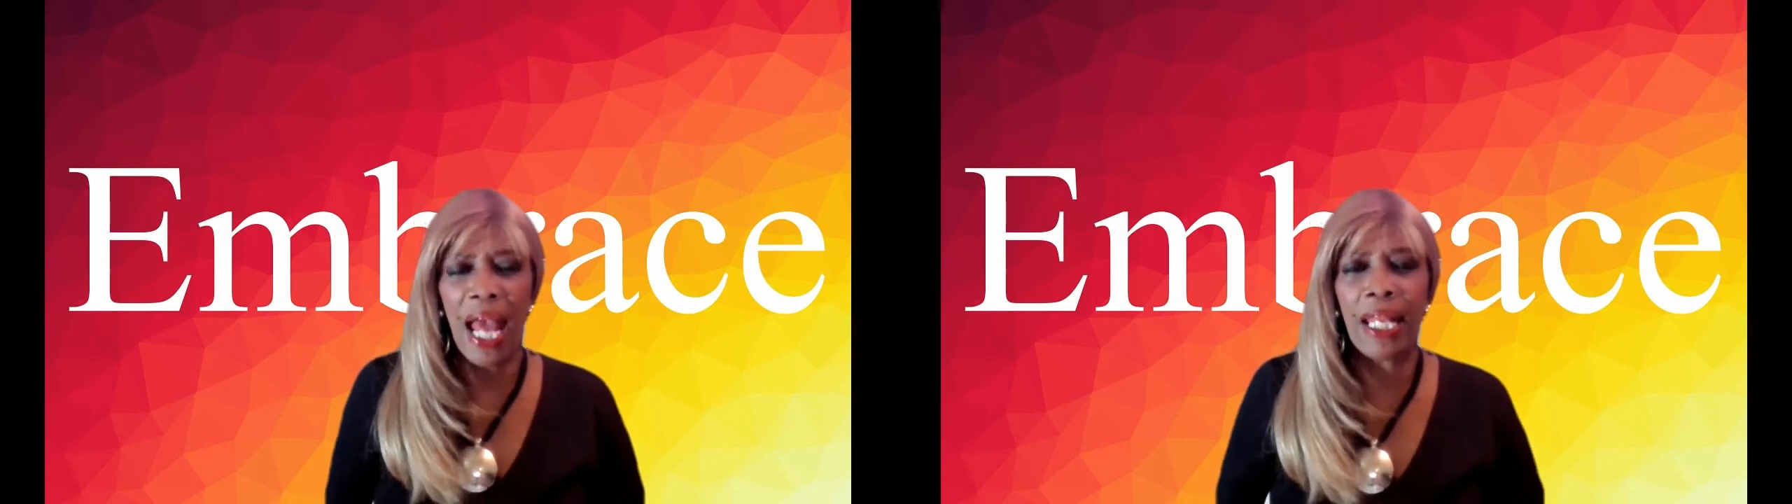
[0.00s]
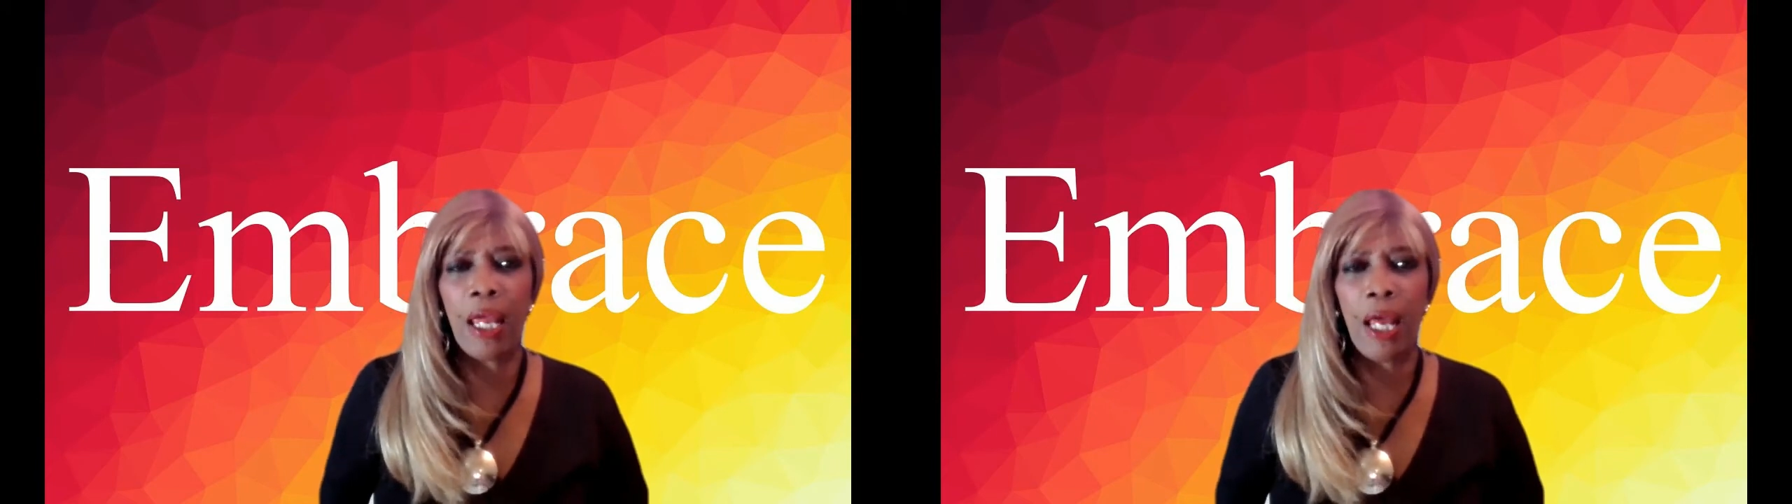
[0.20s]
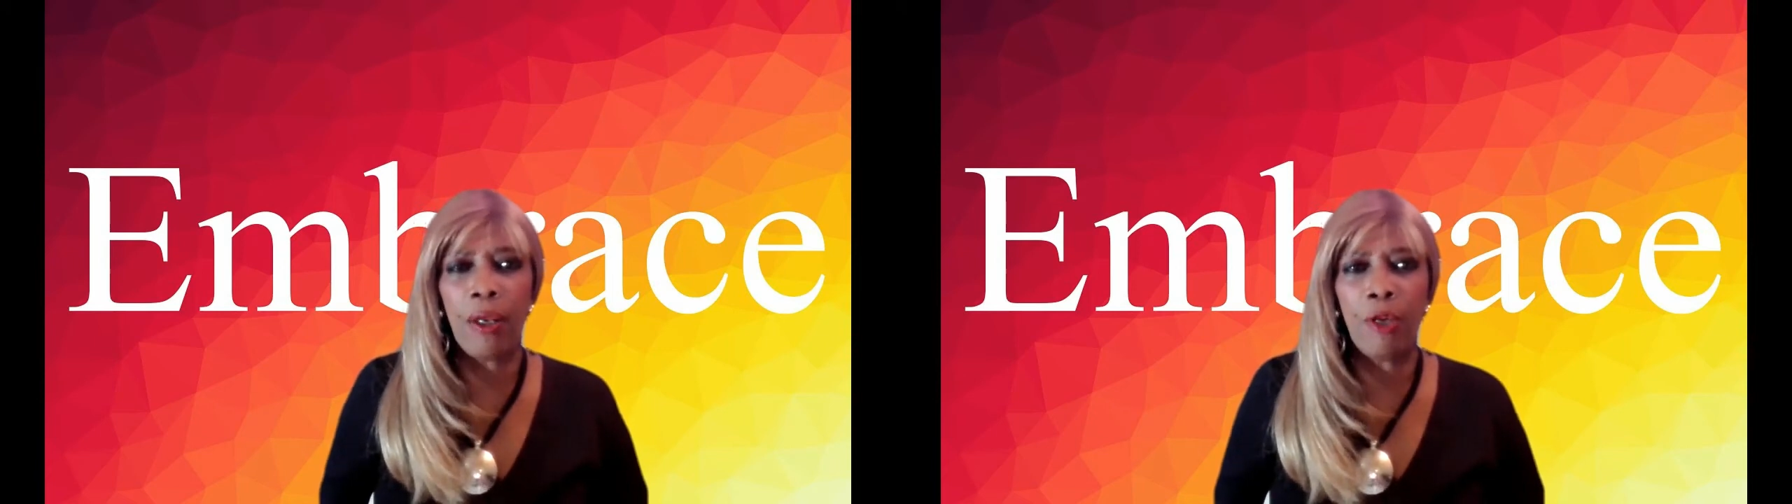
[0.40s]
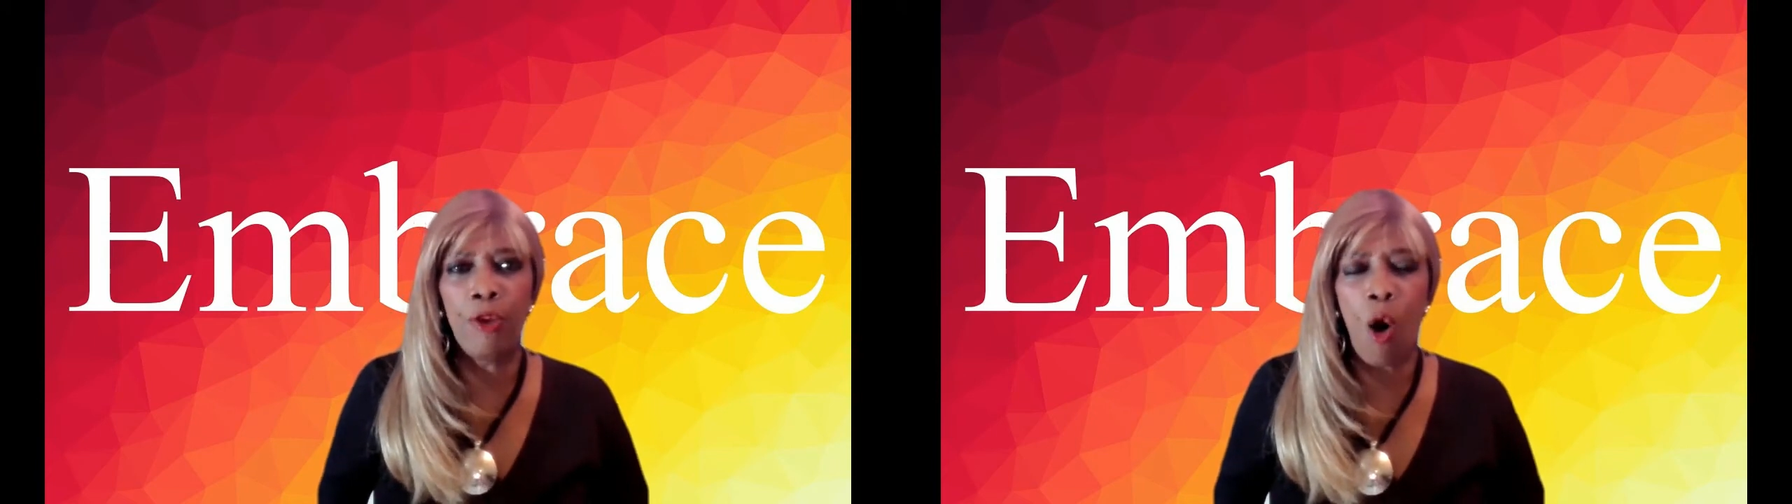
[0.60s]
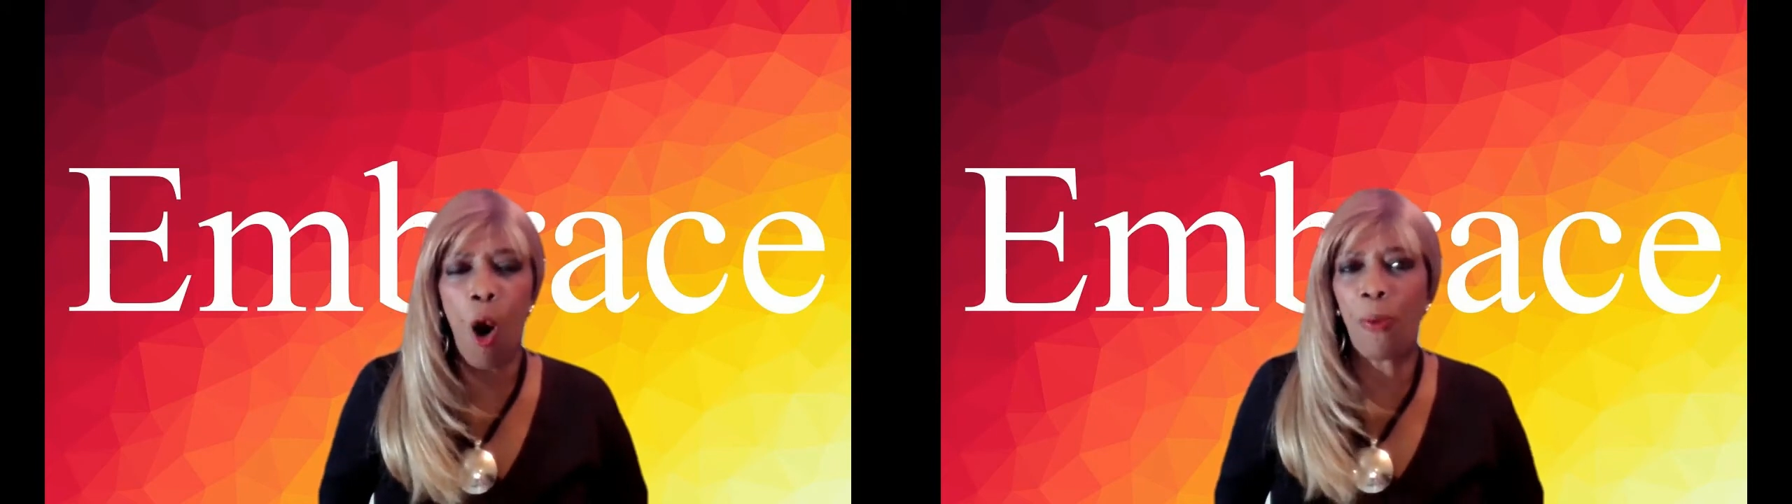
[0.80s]
And they and
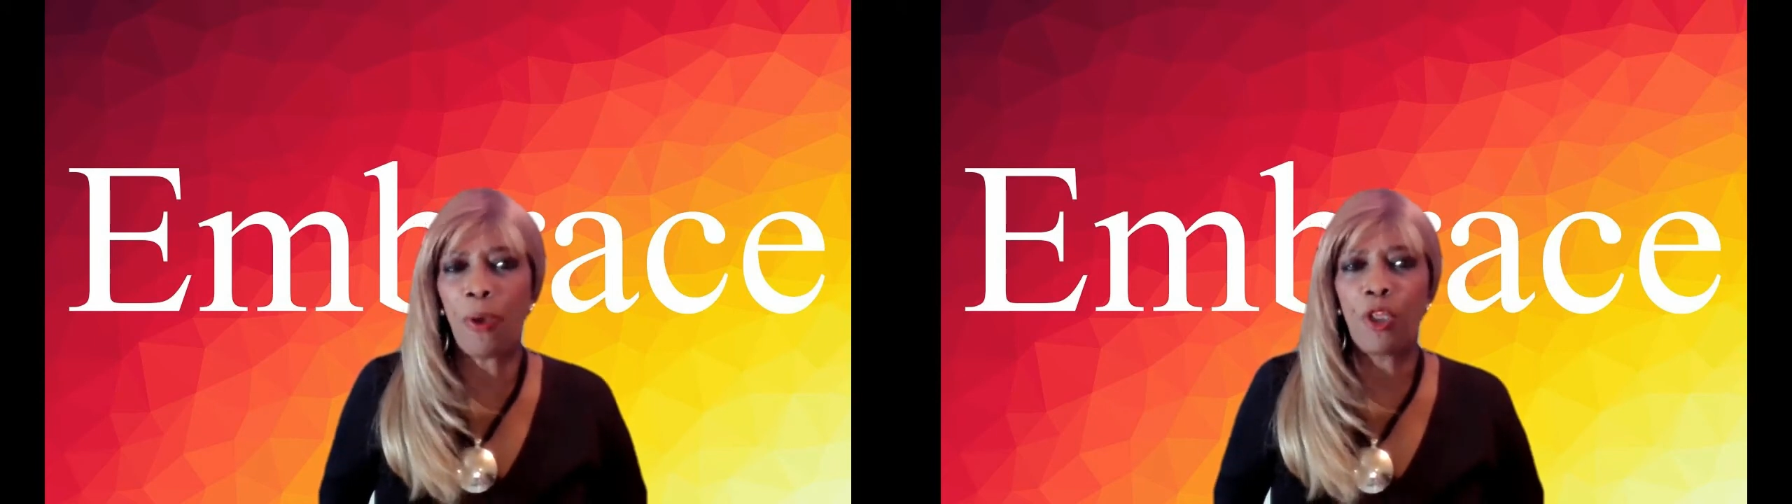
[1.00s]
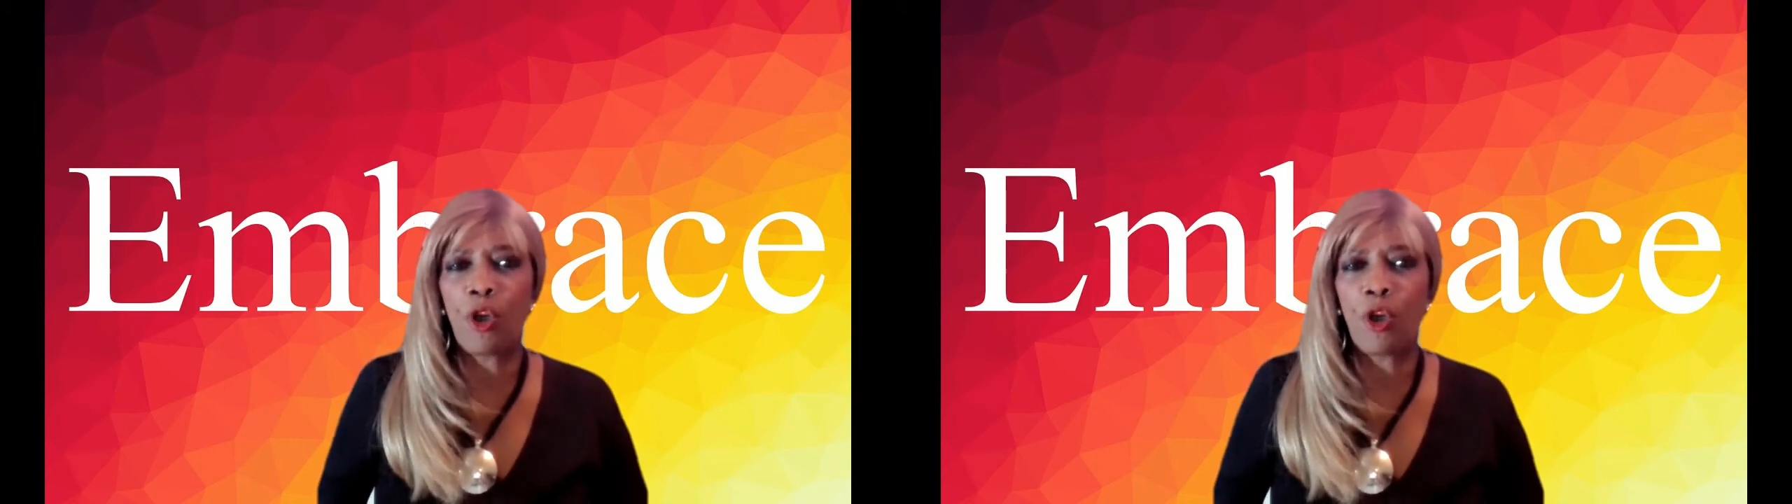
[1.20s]
you open